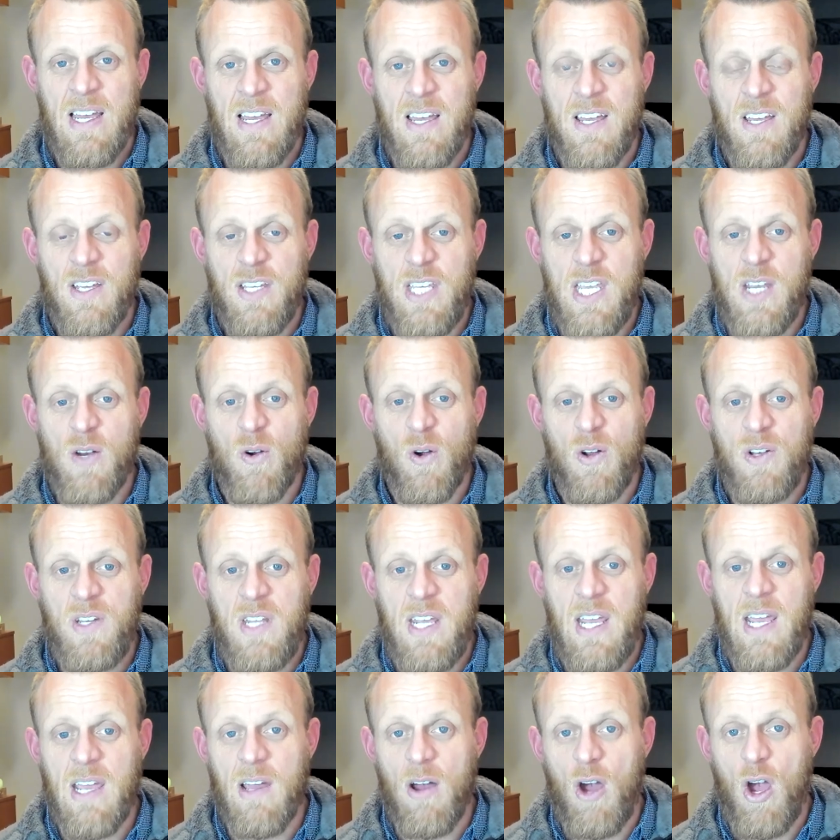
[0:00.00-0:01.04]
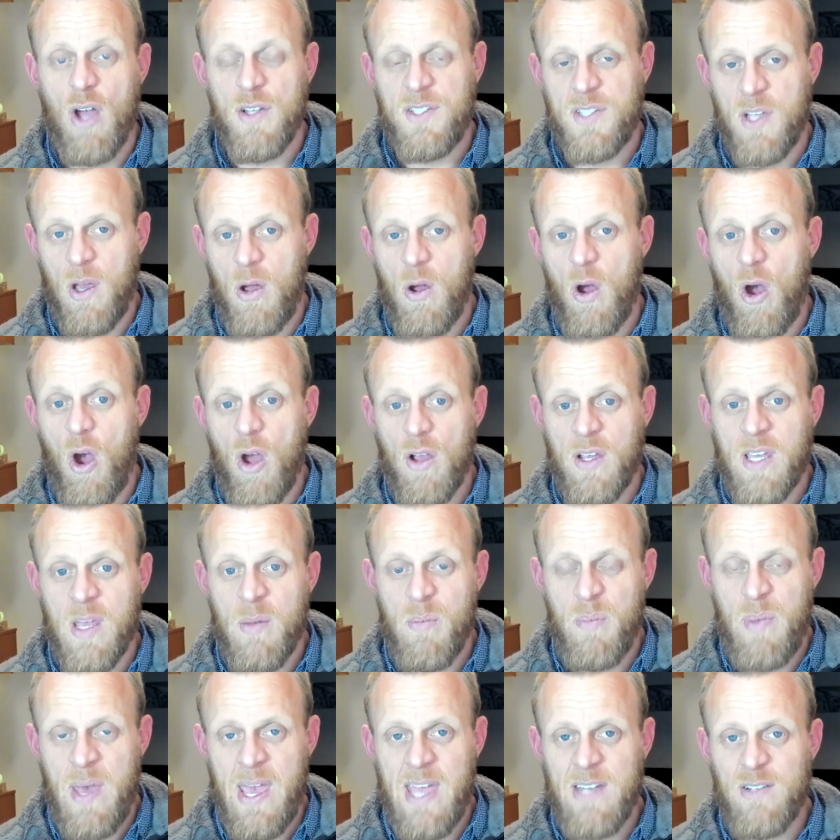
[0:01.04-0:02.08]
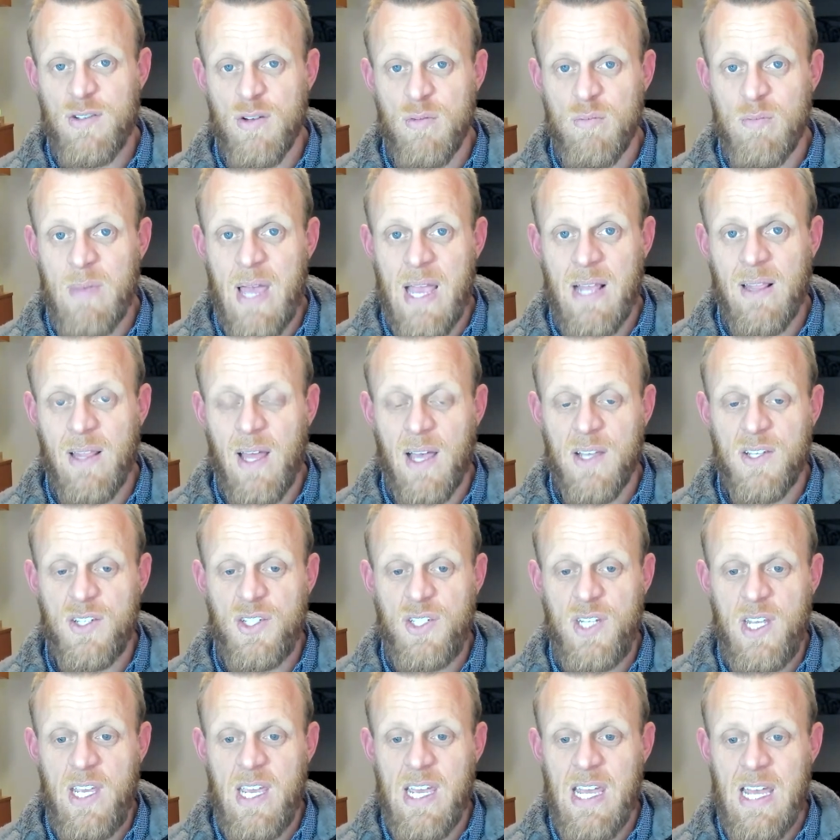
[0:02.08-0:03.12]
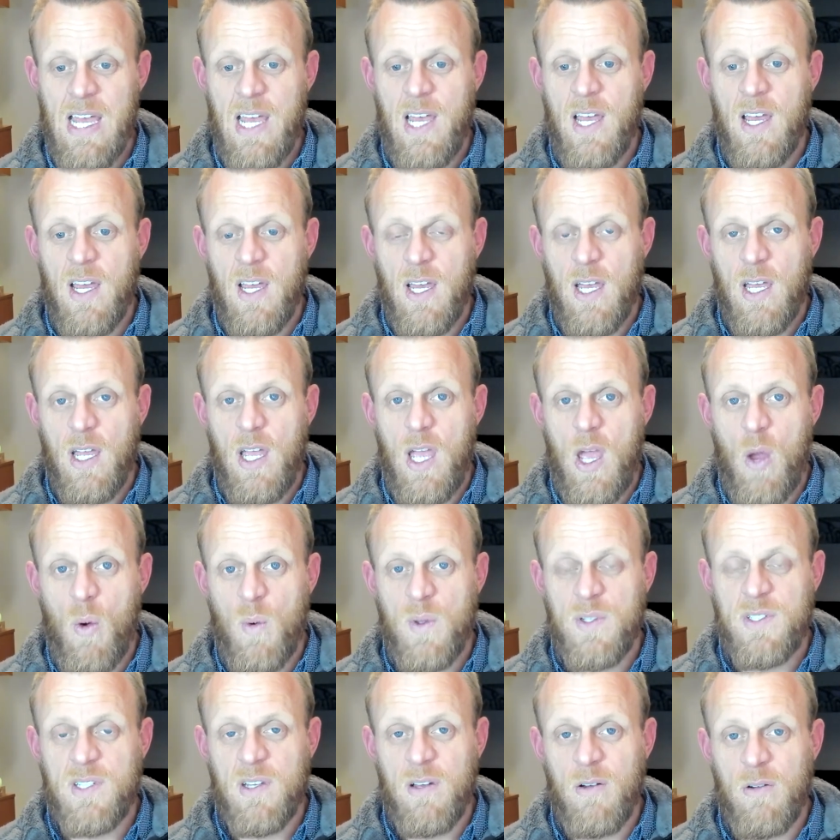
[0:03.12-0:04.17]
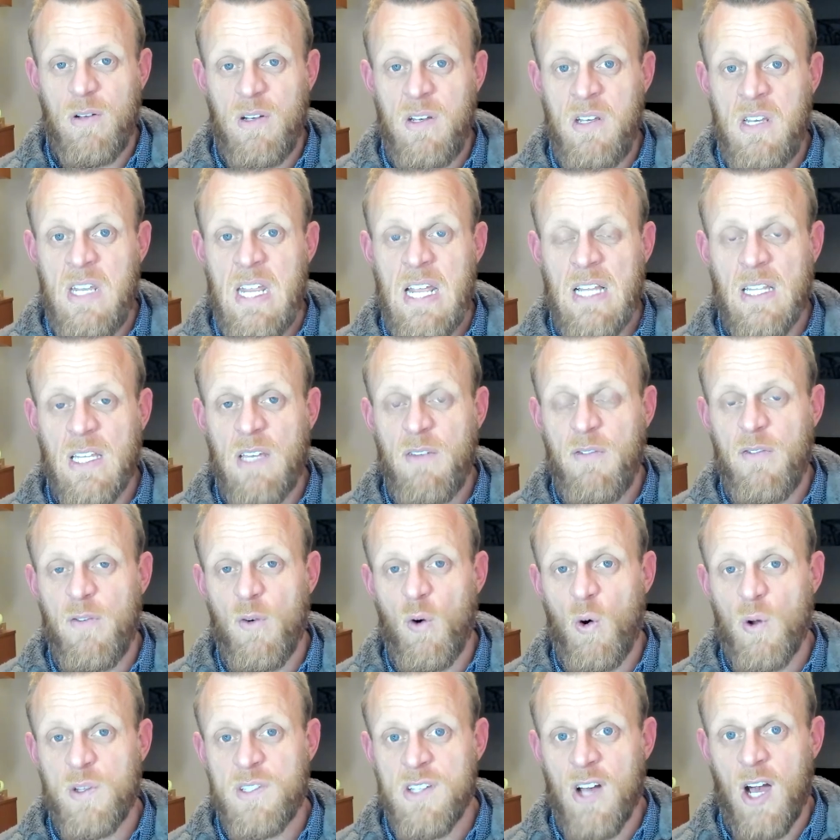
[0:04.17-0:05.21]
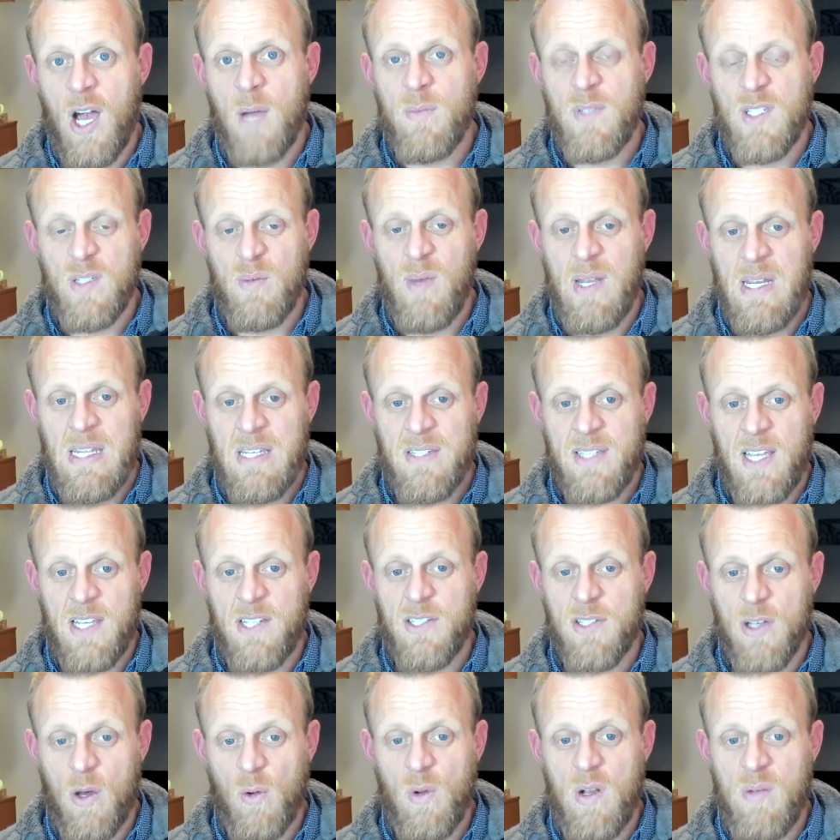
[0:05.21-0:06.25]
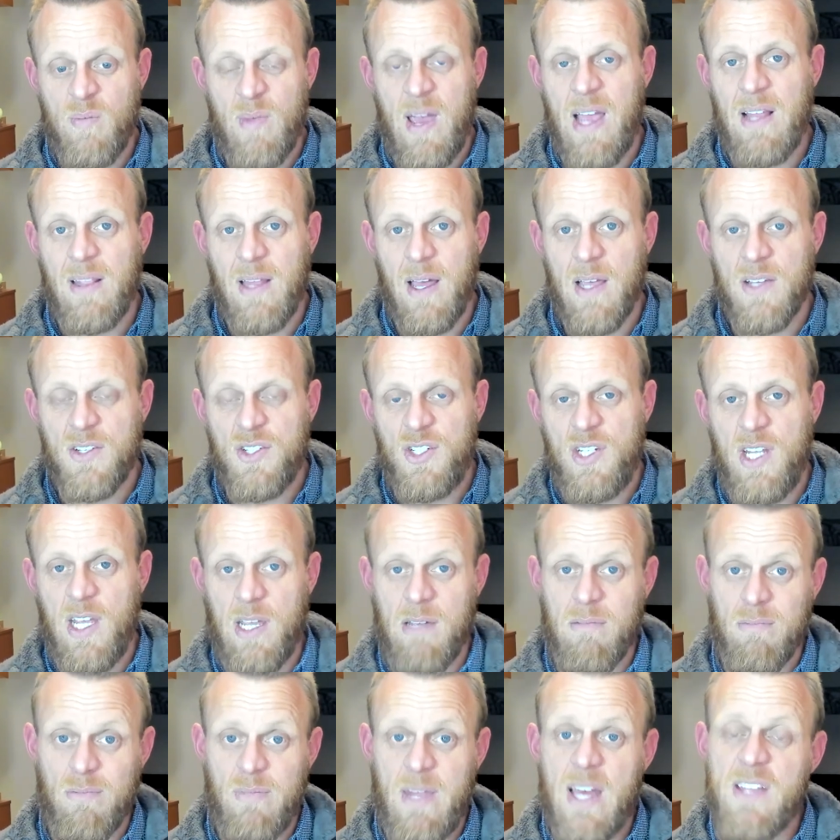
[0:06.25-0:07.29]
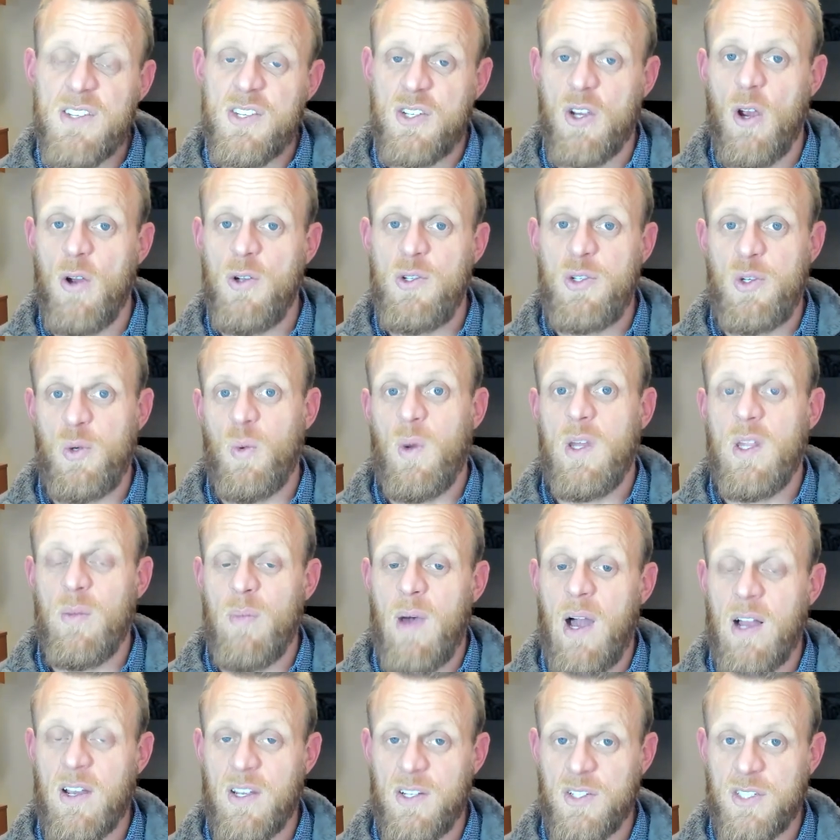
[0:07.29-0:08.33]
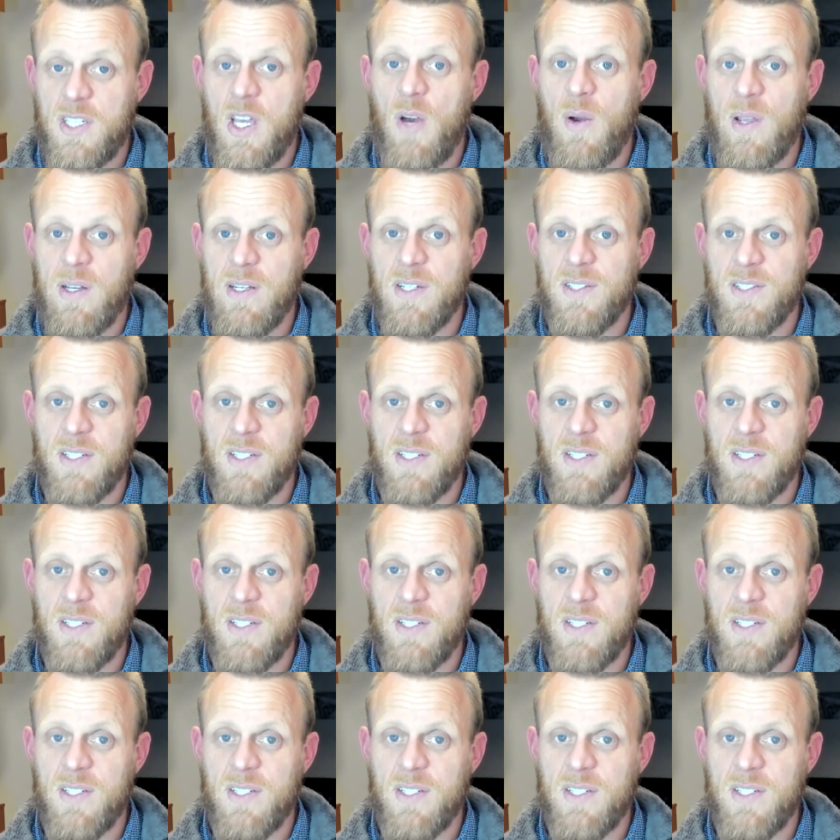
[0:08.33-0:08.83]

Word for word: year on year. So compared to May last year, it was nearly four times as many as they sold in May last year. That shows you where the market is going, doesn't